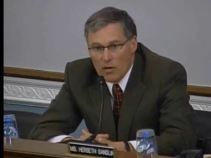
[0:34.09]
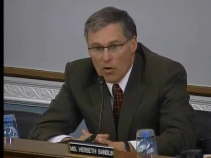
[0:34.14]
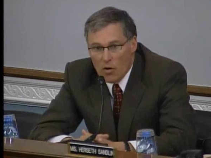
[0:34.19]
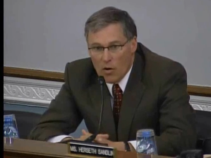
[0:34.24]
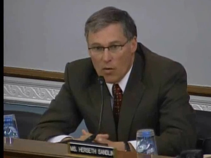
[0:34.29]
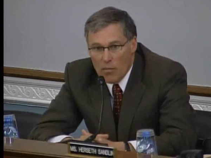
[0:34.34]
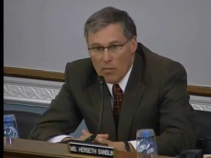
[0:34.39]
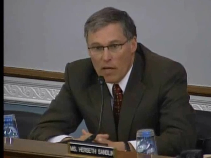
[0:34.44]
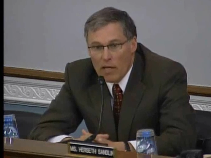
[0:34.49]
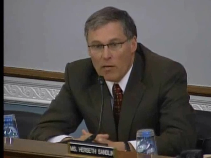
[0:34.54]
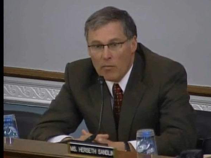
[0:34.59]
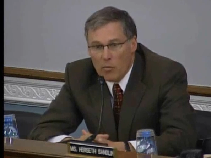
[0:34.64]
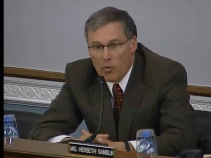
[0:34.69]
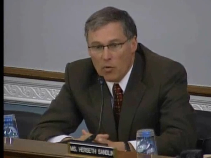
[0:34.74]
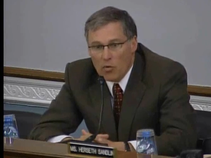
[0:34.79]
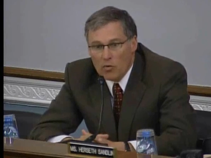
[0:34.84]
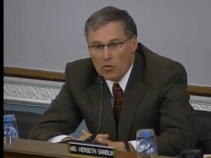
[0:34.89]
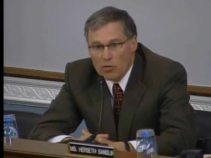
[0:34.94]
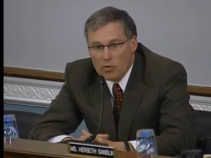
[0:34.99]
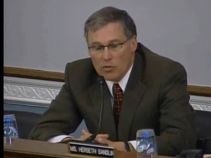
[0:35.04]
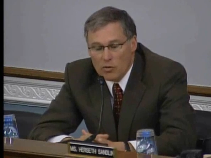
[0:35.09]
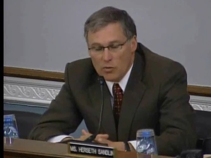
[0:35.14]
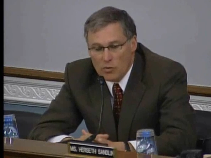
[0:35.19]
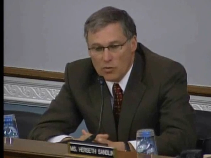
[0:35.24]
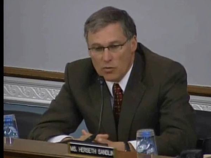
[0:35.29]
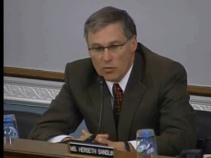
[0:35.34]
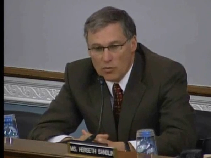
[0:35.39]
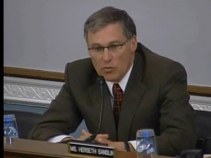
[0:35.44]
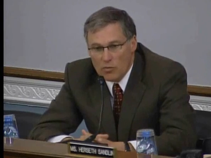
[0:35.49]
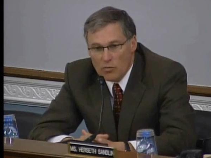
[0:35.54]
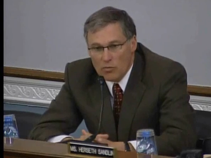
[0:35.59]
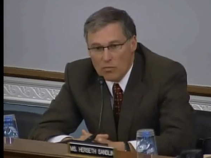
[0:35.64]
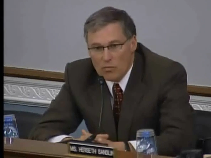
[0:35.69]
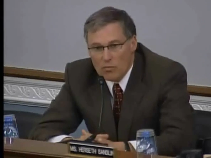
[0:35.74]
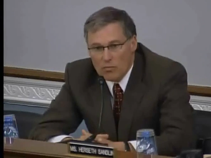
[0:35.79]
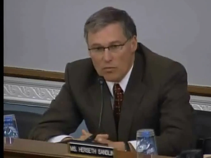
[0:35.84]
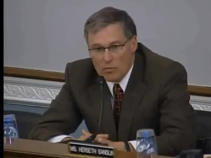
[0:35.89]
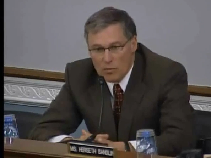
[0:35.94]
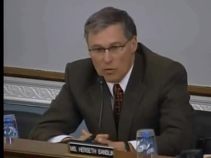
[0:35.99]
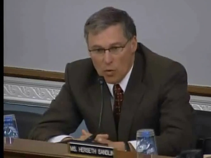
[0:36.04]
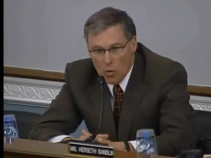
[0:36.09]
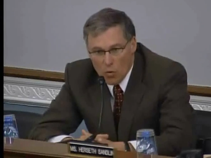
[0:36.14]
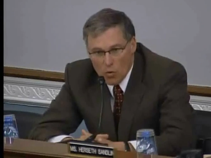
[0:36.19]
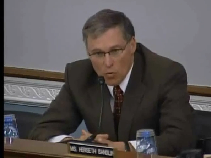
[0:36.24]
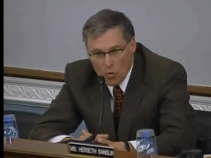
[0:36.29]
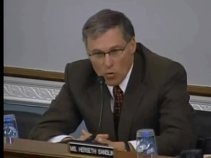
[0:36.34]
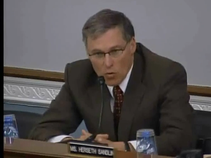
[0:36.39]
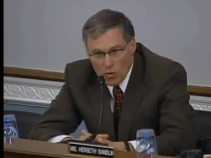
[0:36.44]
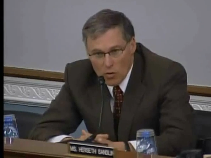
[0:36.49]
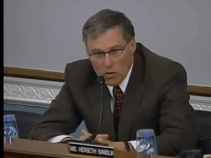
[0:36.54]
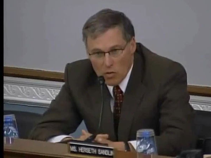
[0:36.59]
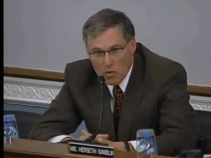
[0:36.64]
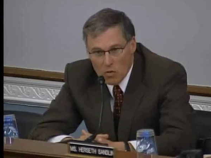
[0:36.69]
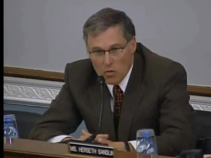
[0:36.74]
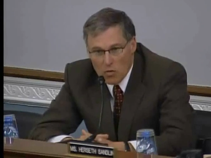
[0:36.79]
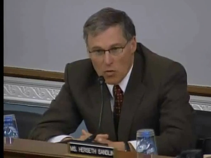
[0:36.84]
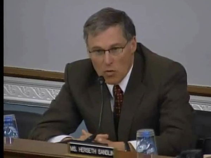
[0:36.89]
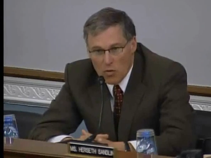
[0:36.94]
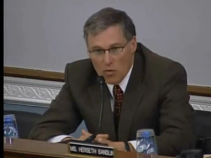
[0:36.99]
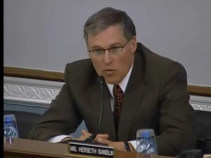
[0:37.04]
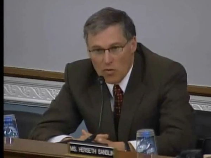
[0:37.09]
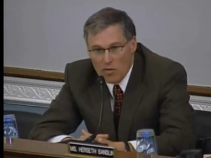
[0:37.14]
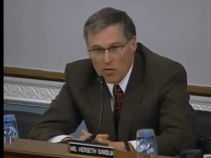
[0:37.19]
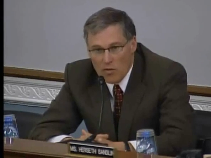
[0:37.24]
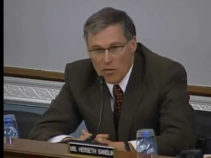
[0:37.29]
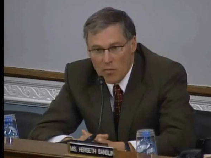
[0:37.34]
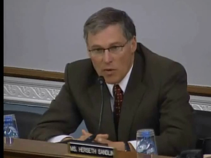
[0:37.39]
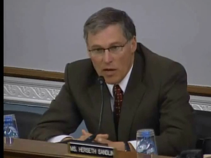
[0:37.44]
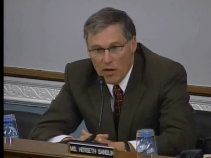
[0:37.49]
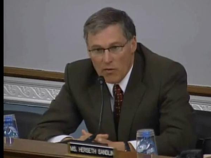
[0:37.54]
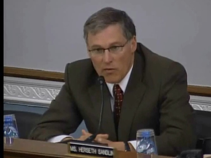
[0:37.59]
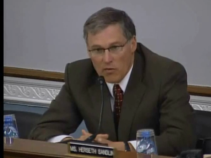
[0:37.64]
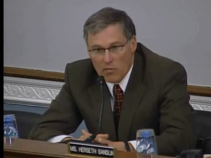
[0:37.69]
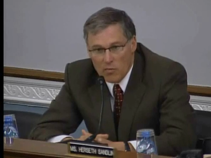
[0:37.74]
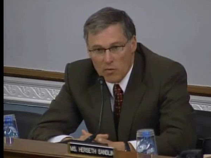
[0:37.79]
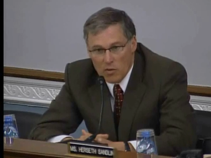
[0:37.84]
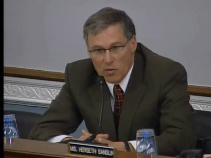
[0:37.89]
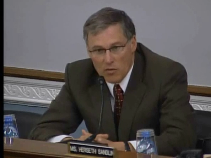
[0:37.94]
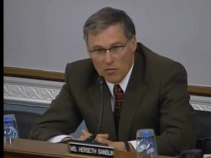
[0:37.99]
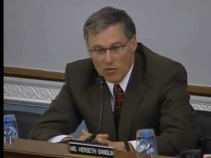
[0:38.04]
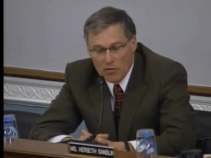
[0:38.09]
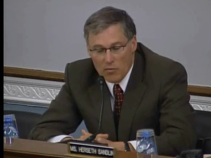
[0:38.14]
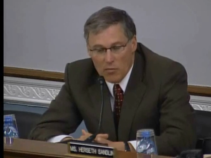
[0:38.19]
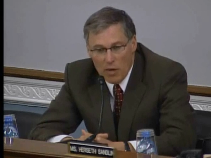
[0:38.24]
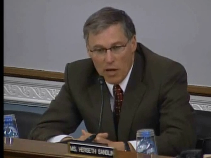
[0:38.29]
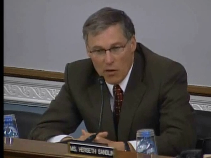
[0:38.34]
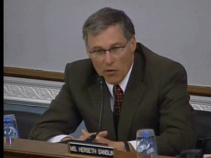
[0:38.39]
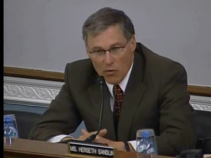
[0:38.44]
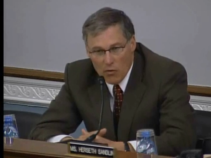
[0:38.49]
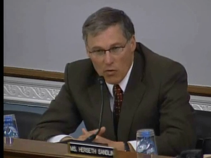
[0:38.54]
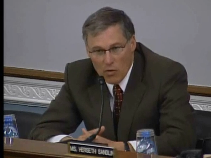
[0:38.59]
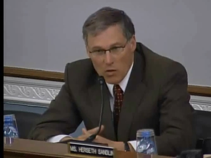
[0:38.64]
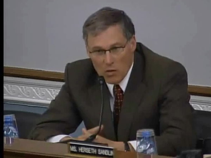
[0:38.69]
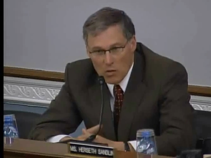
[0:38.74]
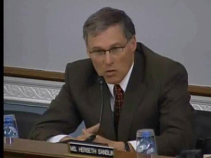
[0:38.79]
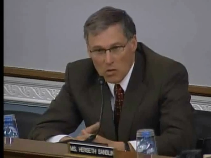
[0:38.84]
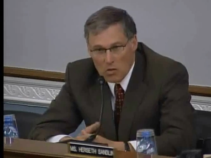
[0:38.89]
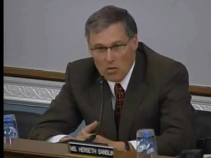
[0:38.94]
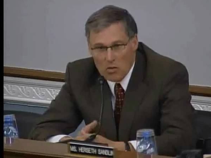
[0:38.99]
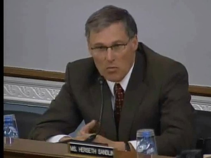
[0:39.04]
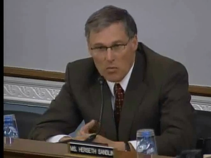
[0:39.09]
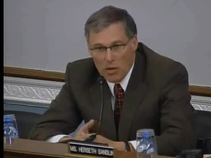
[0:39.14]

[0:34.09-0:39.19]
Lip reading: are amenable to local concerns about specific boundaries,